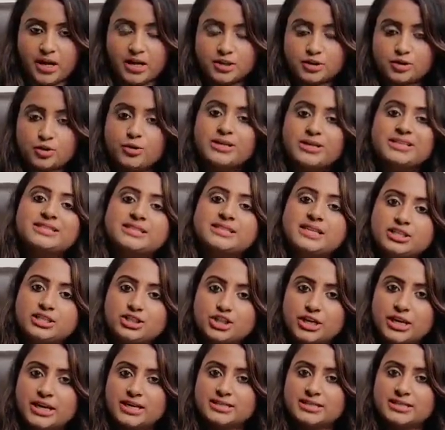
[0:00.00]
So in such
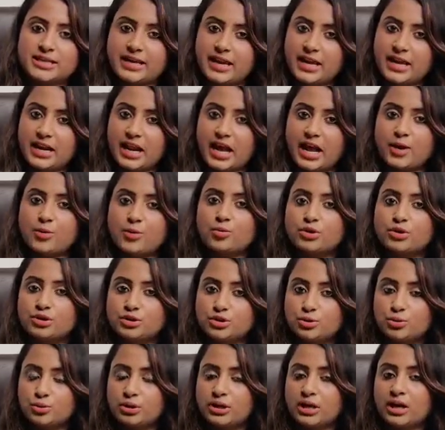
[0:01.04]
a case, again, I would
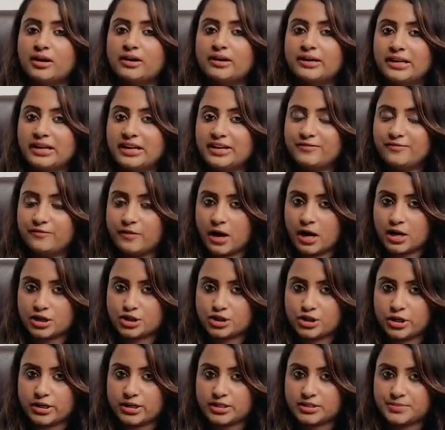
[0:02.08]
shoot a really
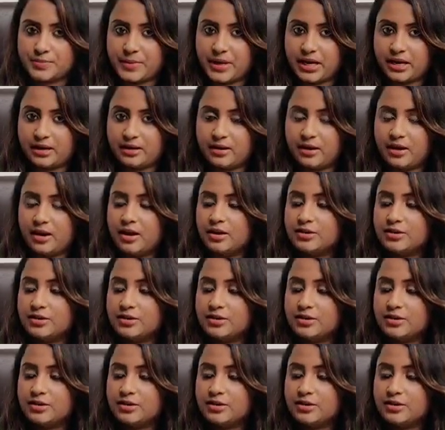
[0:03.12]
fast shutter speed.